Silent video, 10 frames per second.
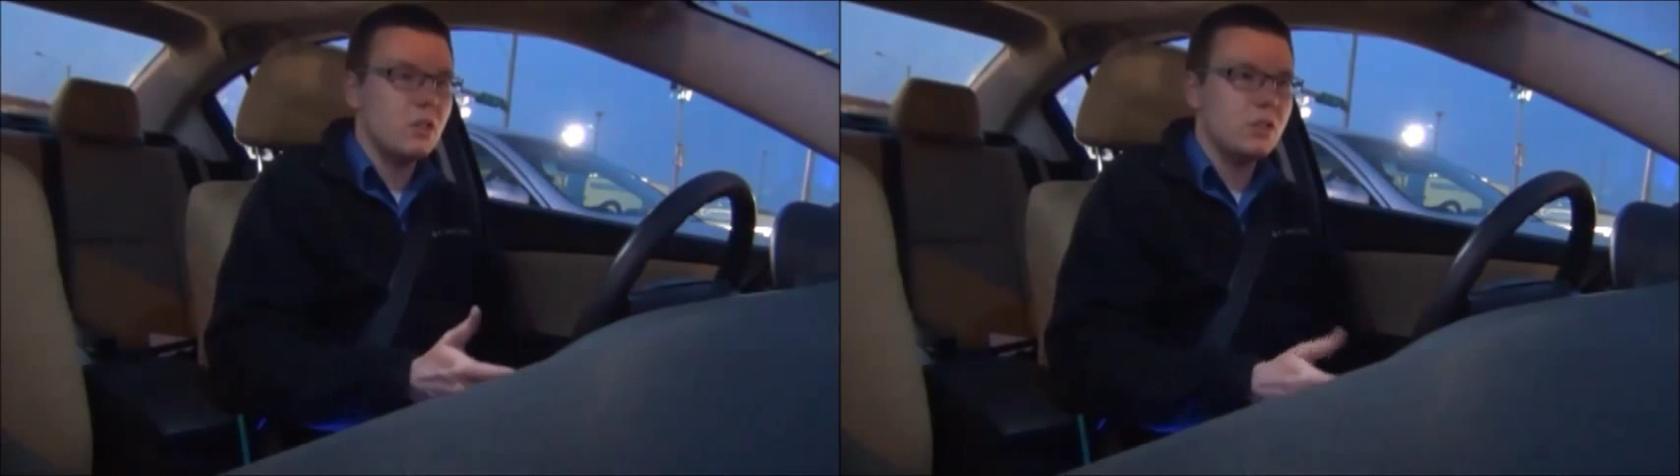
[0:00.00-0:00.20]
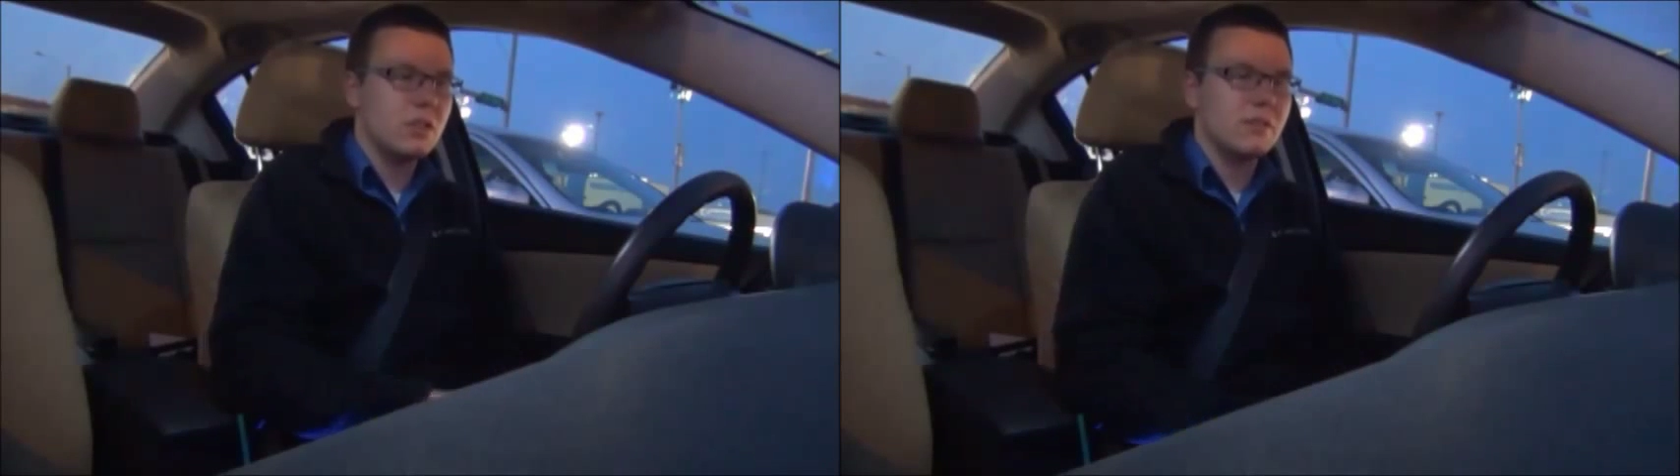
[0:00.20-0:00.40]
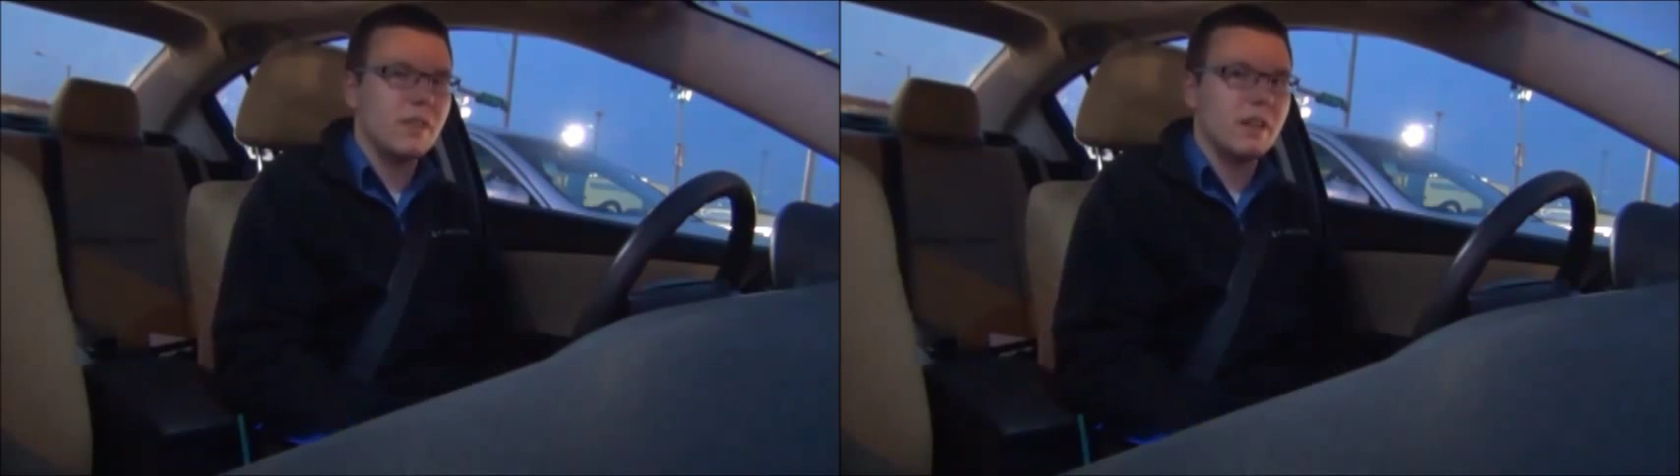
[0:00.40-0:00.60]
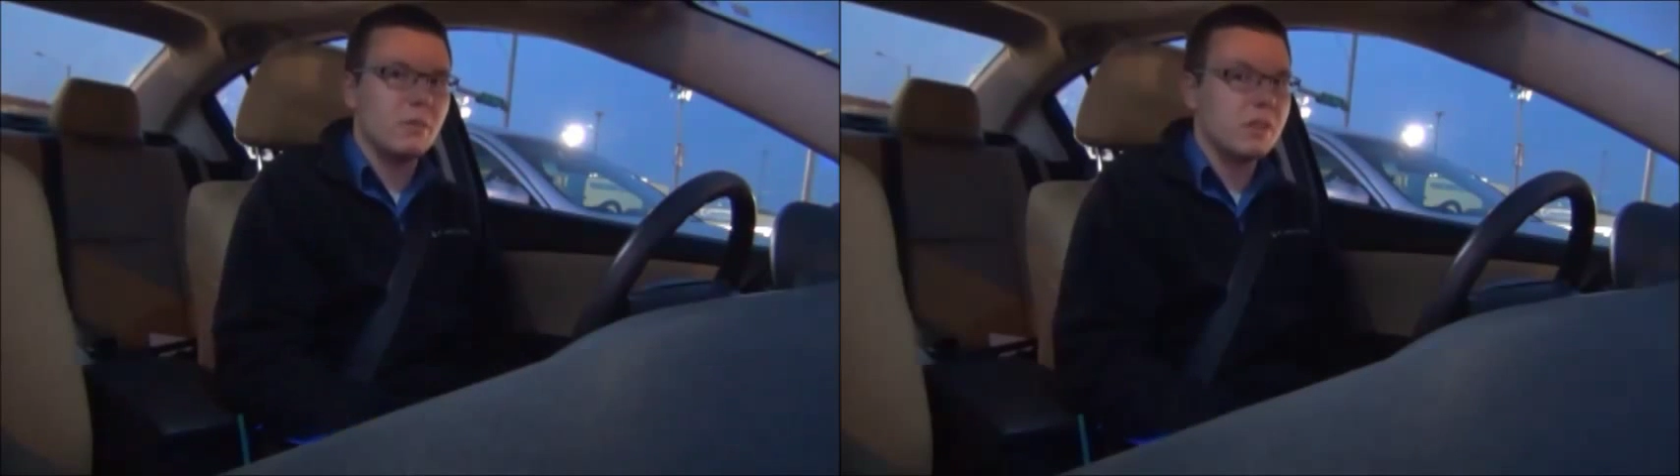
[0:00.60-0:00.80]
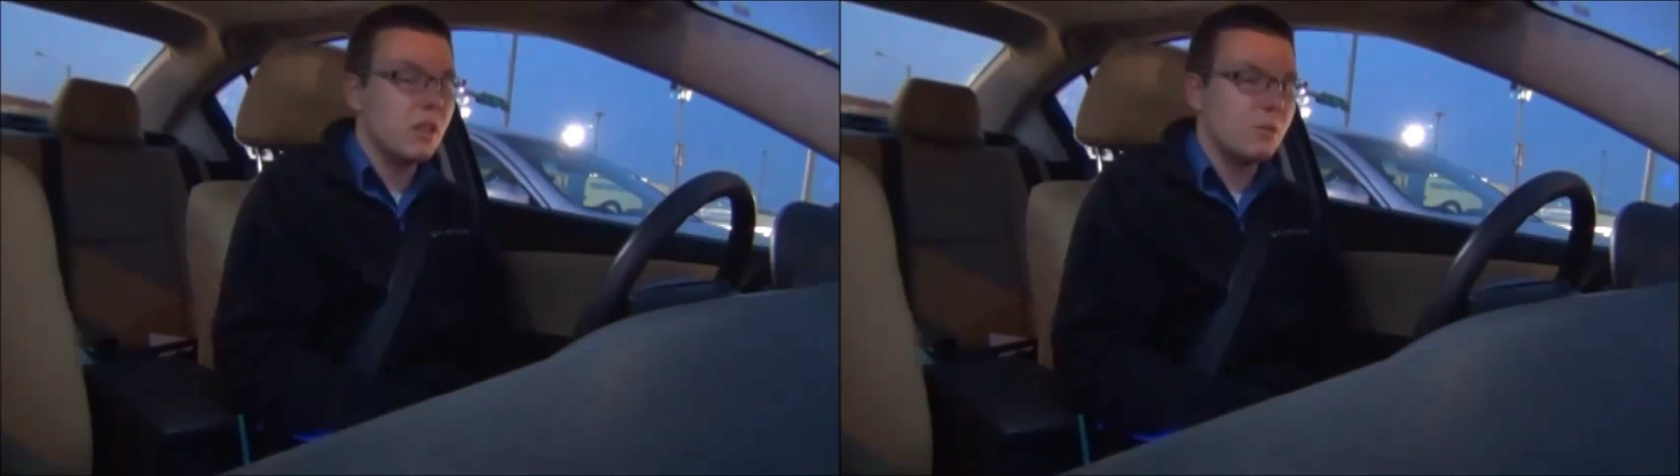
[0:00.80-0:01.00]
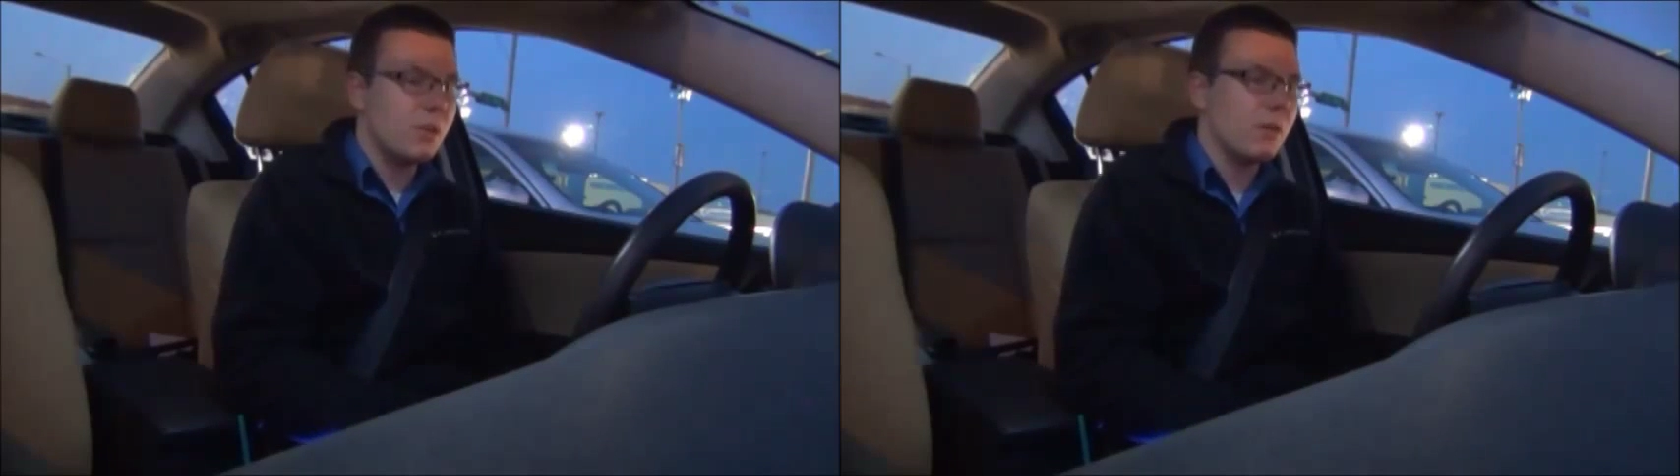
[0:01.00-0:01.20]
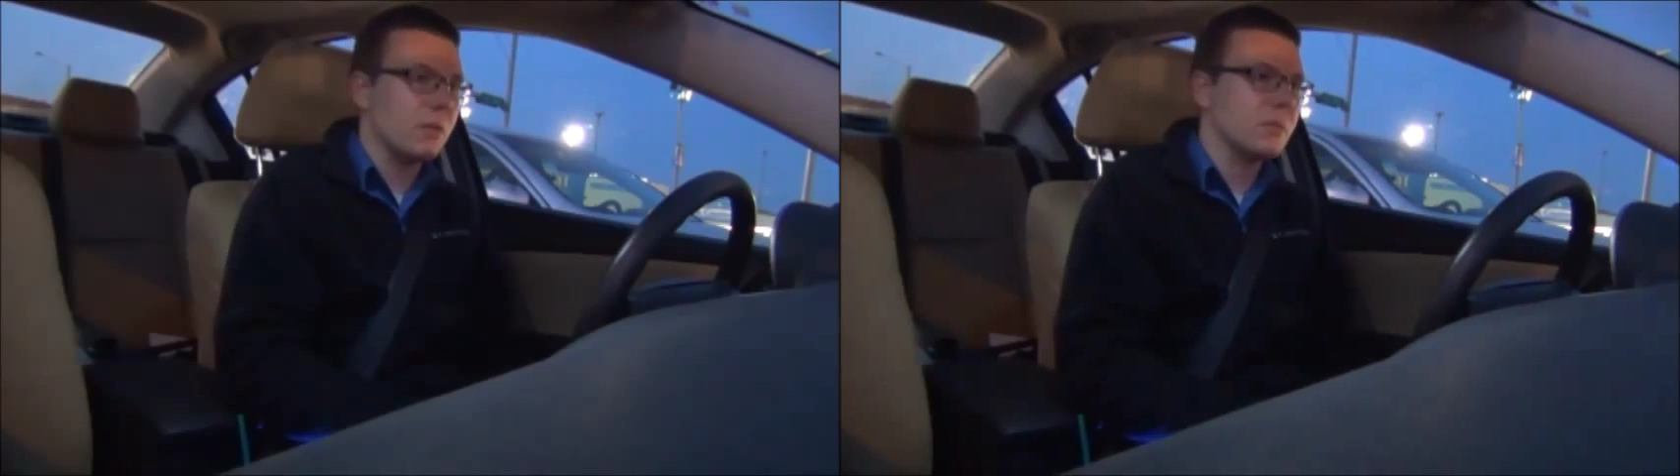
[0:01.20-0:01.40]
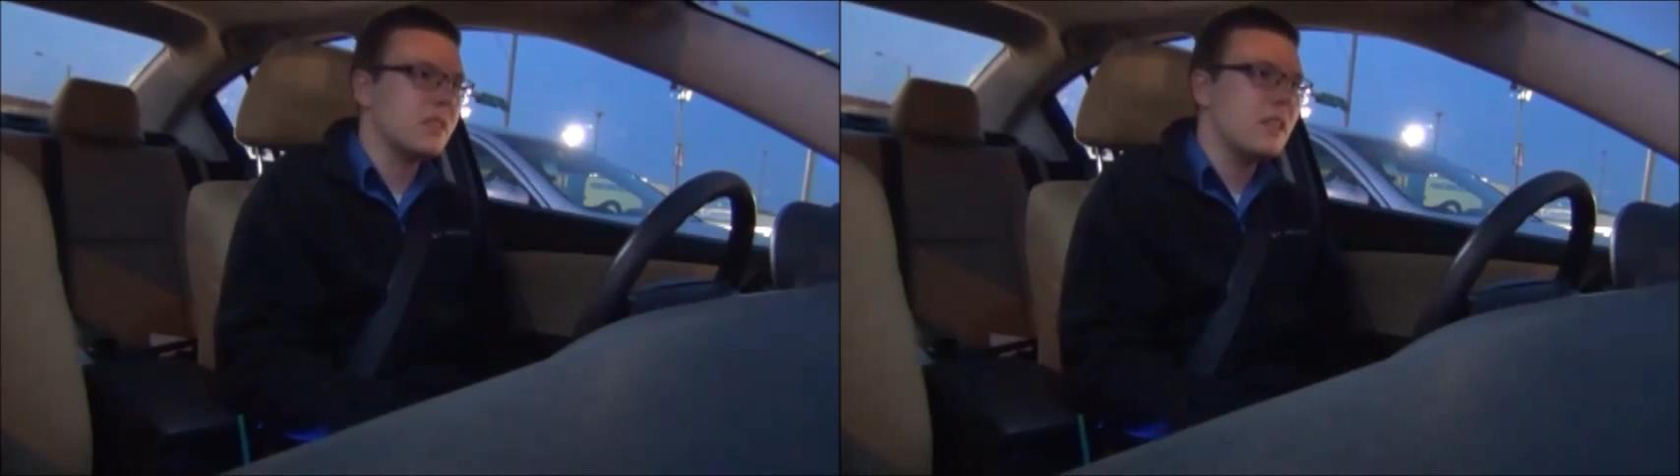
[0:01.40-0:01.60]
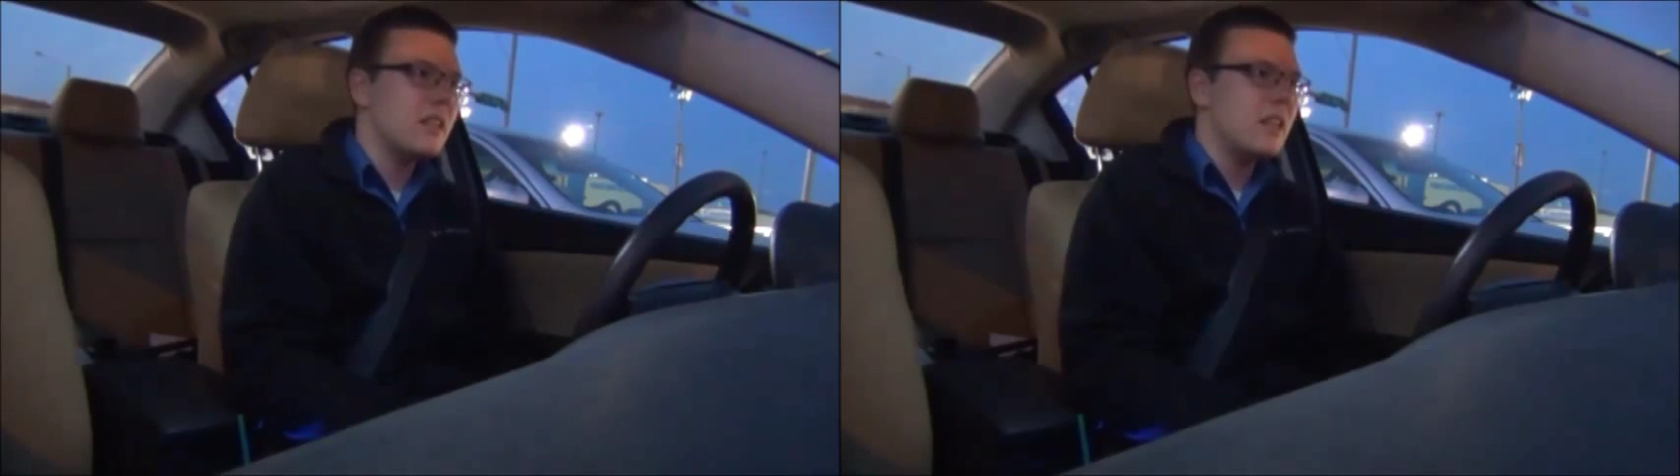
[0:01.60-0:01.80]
just fine with no problems.